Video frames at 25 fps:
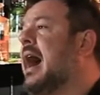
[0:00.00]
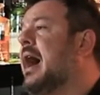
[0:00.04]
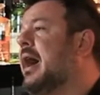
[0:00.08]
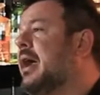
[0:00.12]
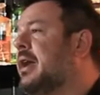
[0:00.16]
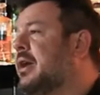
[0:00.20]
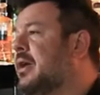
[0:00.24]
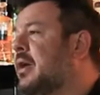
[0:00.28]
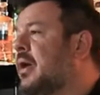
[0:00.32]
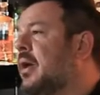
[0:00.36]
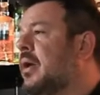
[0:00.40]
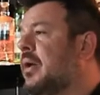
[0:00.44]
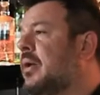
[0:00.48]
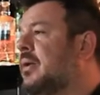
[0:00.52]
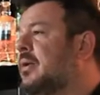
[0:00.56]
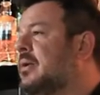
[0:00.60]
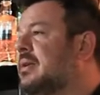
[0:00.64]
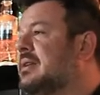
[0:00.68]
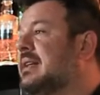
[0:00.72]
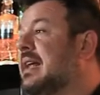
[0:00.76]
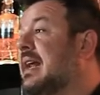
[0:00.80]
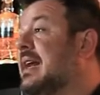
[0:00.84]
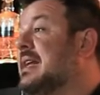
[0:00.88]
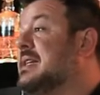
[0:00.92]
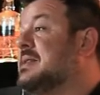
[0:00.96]
I know
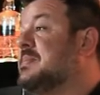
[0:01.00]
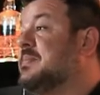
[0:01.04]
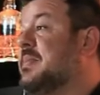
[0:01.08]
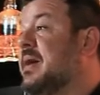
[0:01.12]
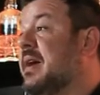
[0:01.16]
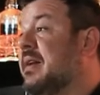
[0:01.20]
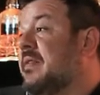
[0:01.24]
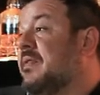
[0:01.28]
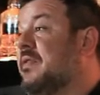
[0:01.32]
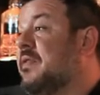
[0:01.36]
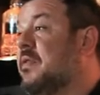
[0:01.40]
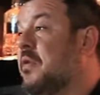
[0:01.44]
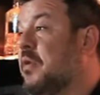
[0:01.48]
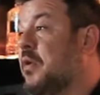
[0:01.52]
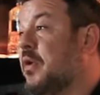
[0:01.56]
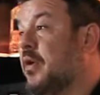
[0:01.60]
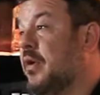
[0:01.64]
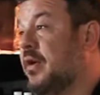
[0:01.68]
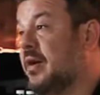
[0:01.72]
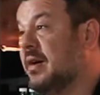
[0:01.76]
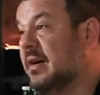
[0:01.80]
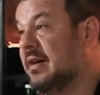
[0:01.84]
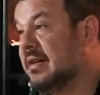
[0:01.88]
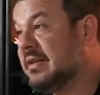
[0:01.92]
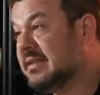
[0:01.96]
that it's been
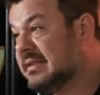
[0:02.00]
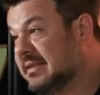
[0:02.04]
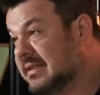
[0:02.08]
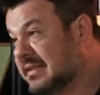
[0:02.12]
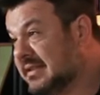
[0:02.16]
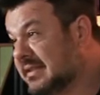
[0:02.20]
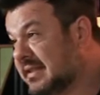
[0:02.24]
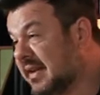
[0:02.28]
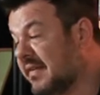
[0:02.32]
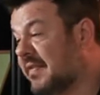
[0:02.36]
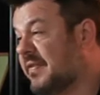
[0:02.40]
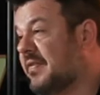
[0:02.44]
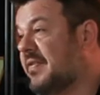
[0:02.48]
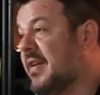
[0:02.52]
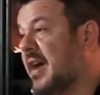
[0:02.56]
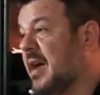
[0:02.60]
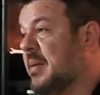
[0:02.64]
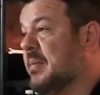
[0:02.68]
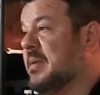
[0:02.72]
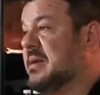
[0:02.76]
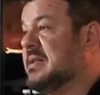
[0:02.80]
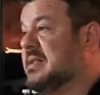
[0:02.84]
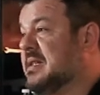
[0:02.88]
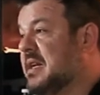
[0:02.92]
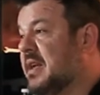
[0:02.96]
for the
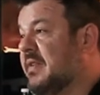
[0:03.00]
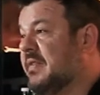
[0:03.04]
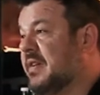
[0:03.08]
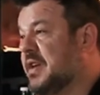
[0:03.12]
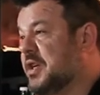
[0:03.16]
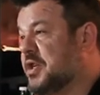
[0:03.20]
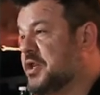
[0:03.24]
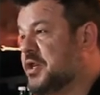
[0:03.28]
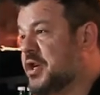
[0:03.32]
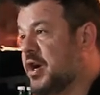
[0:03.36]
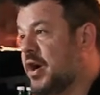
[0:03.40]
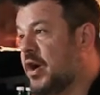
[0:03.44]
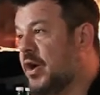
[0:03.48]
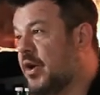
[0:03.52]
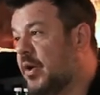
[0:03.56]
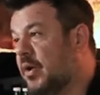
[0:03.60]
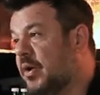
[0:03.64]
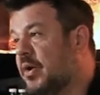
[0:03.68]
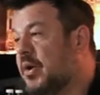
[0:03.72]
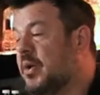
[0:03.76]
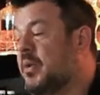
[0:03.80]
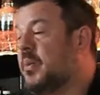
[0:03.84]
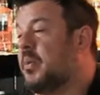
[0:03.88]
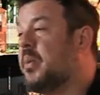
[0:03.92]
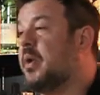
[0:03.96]
famous TV show
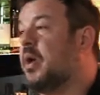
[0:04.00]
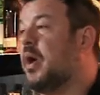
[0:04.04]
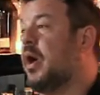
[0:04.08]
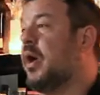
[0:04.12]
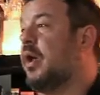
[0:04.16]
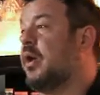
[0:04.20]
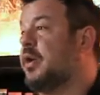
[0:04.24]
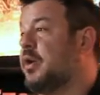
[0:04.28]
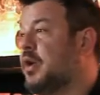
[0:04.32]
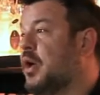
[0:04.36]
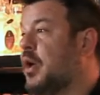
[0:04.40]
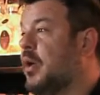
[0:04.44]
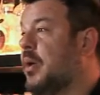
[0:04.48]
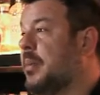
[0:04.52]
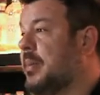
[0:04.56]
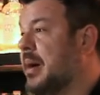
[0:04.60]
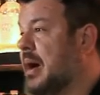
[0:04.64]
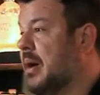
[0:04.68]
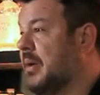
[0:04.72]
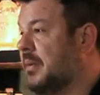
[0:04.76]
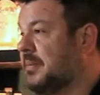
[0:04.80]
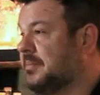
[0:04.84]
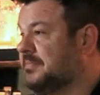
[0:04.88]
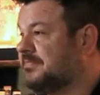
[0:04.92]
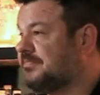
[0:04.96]
we all know
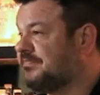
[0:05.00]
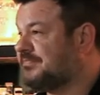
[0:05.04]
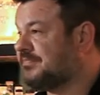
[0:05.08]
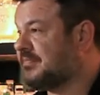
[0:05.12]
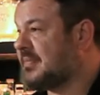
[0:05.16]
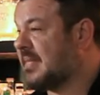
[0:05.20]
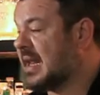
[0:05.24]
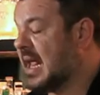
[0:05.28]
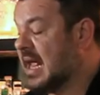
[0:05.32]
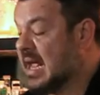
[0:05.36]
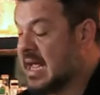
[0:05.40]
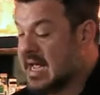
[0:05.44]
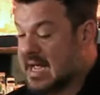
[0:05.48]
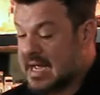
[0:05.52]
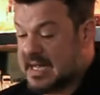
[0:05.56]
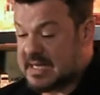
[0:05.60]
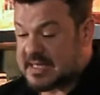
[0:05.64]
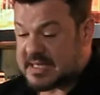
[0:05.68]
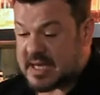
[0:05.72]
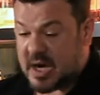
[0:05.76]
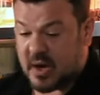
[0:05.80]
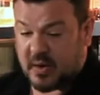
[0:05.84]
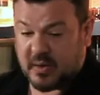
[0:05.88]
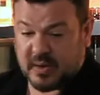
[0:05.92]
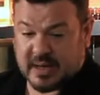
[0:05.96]
about.
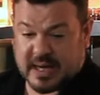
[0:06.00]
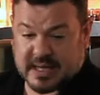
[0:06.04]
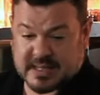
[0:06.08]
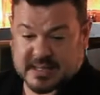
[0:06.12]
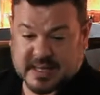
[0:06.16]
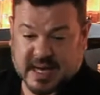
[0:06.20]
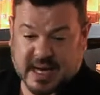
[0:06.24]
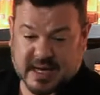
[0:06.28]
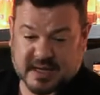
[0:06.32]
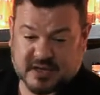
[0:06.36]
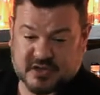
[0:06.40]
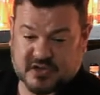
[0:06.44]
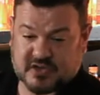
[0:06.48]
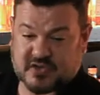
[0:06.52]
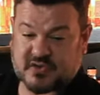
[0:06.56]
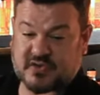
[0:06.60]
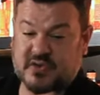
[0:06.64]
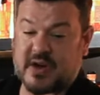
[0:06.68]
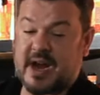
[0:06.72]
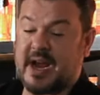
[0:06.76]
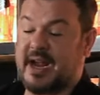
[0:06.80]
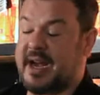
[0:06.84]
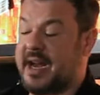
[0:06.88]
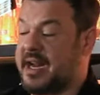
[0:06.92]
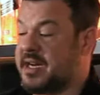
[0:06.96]
So let's get
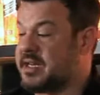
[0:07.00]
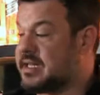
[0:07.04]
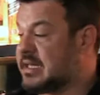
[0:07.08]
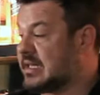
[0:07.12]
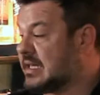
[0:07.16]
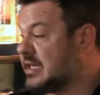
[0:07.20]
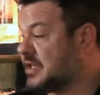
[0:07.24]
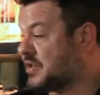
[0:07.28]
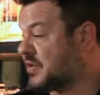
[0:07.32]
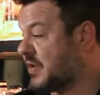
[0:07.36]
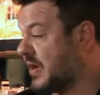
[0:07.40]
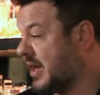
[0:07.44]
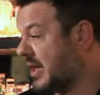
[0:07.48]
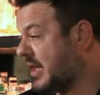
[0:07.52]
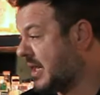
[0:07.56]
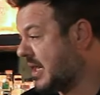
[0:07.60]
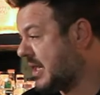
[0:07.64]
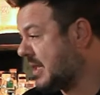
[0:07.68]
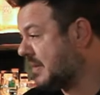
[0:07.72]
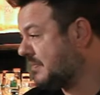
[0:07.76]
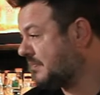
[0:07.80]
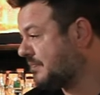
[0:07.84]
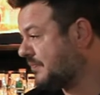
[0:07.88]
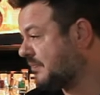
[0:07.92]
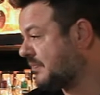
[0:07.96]
straight into the
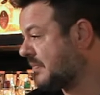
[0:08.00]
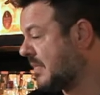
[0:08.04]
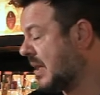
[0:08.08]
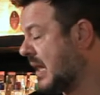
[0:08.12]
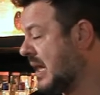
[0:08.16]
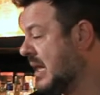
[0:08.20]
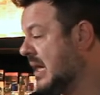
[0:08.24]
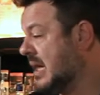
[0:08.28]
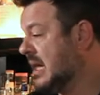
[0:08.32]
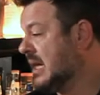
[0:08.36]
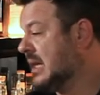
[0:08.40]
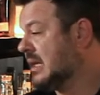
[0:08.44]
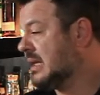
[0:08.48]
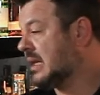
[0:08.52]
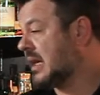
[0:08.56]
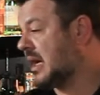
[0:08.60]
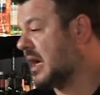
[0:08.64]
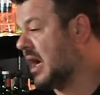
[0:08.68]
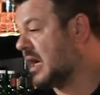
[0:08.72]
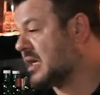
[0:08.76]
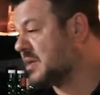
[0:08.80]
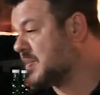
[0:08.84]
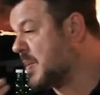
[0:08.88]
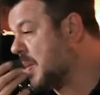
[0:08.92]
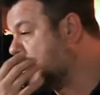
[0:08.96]
drink. The
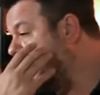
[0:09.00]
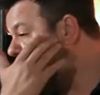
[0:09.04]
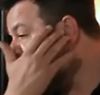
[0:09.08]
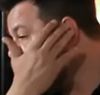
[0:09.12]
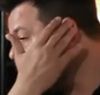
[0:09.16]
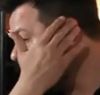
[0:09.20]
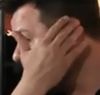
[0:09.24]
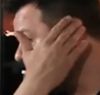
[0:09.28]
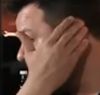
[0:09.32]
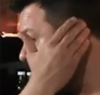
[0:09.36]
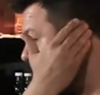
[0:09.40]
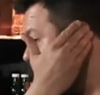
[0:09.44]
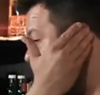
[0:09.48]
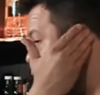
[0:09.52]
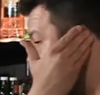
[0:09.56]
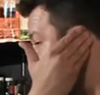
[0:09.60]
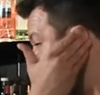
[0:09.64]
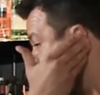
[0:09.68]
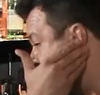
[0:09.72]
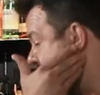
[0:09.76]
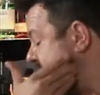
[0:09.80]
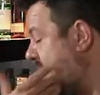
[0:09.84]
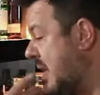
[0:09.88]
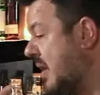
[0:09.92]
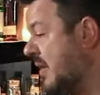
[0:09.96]
Cosmopolitan
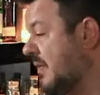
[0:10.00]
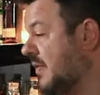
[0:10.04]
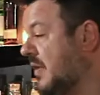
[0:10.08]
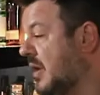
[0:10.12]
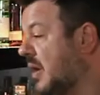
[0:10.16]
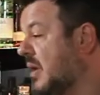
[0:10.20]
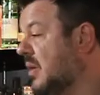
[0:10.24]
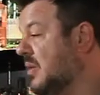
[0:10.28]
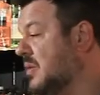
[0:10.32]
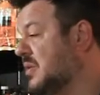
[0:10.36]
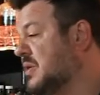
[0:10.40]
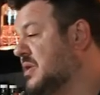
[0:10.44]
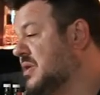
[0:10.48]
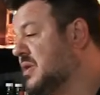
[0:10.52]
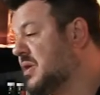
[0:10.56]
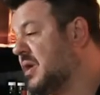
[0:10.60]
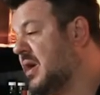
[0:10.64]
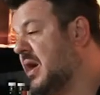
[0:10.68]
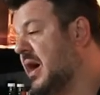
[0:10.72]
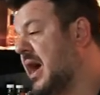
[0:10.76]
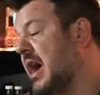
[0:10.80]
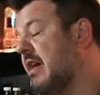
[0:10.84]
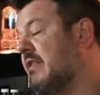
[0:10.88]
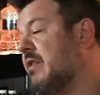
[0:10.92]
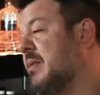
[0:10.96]
is one of those,
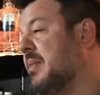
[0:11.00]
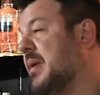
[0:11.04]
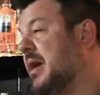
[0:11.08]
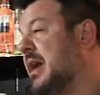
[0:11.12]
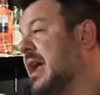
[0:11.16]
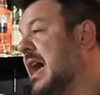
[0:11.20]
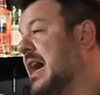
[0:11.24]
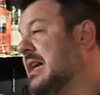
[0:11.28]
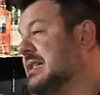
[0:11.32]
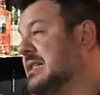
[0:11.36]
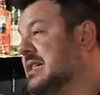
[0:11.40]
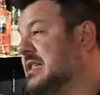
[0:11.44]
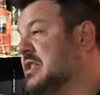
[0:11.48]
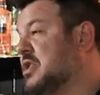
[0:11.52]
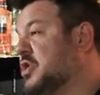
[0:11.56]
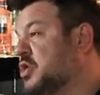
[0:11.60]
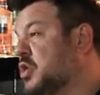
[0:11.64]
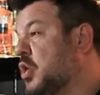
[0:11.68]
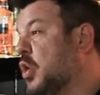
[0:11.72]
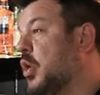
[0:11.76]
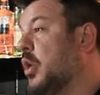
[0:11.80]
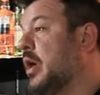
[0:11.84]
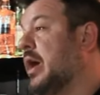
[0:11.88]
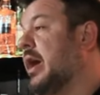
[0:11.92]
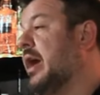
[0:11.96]
everybody has a
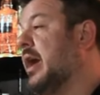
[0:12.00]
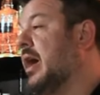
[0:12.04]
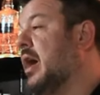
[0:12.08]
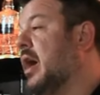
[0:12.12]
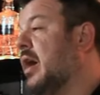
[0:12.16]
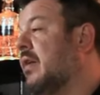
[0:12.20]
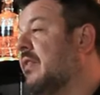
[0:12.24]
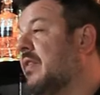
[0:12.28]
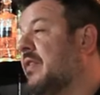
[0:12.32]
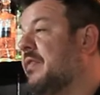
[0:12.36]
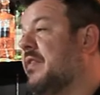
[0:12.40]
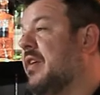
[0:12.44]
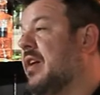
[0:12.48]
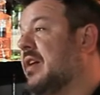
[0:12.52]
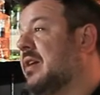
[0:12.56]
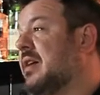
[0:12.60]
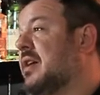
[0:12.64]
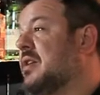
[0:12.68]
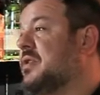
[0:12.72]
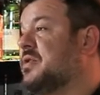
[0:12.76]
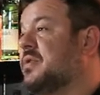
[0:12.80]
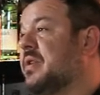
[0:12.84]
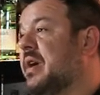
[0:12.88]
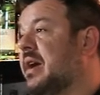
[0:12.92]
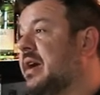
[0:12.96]
story of a
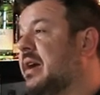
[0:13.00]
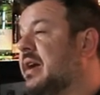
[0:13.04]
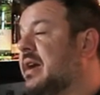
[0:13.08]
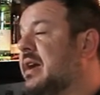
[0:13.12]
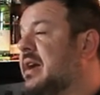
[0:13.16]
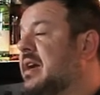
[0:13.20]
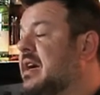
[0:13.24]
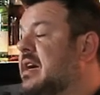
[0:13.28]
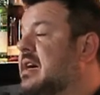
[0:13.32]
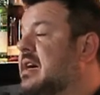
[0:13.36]
vodka drink.